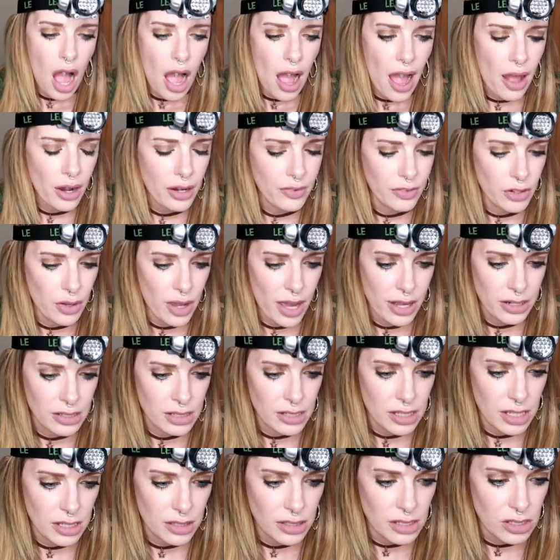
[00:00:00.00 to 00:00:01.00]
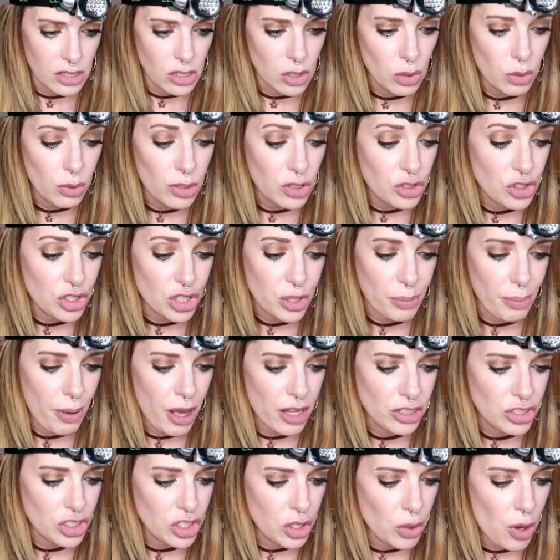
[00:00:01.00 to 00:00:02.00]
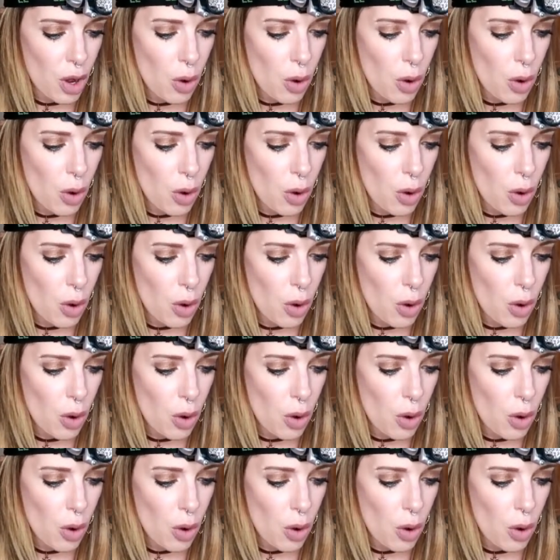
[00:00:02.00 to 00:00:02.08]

I don't even know how to say this. Ooh, it's just a poncho.